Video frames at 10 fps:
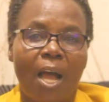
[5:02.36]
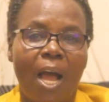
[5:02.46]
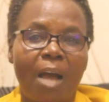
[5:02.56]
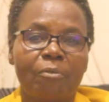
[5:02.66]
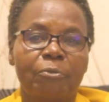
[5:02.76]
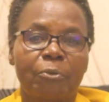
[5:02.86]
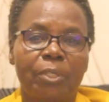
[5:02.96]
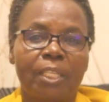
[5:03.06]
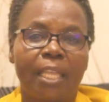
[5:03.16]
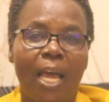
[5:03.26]
have
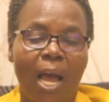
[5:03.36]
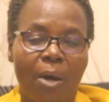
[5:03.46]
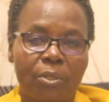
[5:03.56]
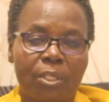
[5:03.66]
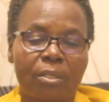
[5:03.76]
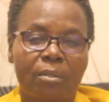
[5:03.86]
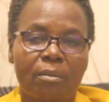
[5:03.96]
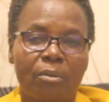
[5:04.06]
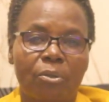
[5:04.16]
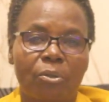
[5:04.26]
food in the house
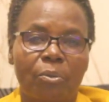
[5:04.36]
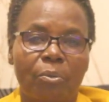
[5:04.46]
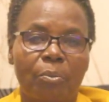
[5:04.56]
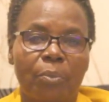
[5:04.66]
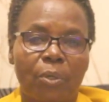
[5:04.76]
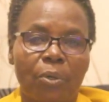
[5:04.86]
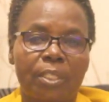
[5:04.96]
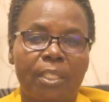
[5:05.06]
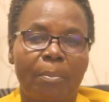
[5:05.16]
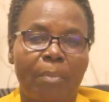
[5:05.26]

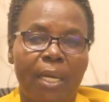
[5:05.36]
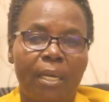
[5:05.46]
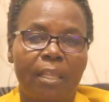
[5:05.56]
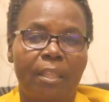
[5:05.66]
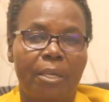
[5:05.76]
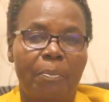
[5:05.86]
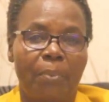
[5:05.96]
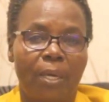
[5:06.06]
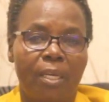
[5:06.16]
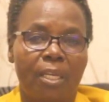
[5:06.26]
because the money they
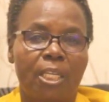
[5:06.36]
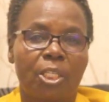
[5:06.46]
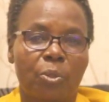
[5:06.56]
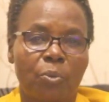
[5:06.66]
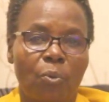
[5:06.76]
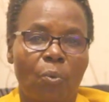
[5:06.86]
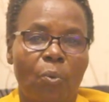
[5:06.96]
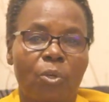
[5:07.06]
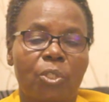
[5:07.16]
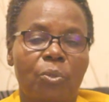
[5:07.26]
paid in school
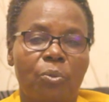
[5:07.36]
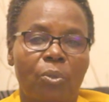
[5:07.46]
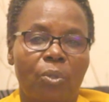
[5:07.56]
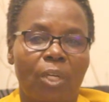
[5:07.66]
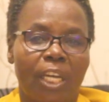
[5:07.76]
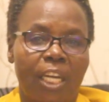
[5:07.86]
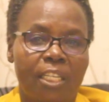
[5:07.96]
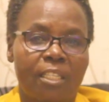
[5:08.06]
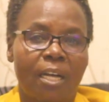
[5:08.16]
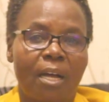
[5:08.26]
was to
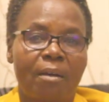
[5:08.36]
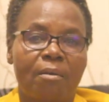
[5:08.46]
cater